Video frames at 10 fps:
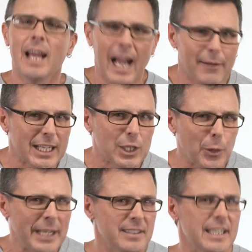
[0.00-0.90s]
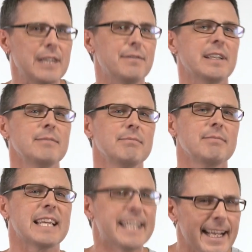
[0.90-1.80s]
have a great evening,
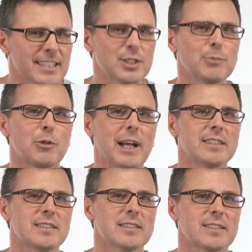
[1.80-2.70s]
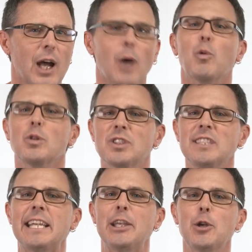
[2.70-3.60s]
get some rest, and we'll
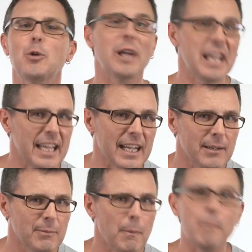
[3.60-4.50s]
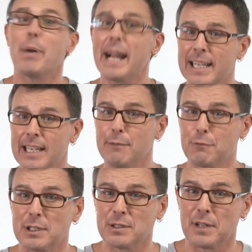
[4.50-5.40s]
see you here, back in
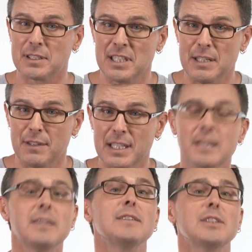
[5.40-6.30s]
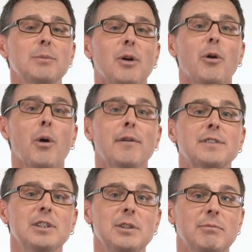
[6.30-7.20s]
front of the TV, tomorrow
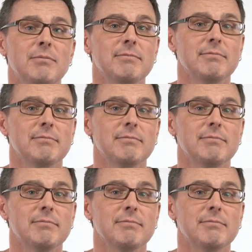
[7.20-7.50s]
afternoon.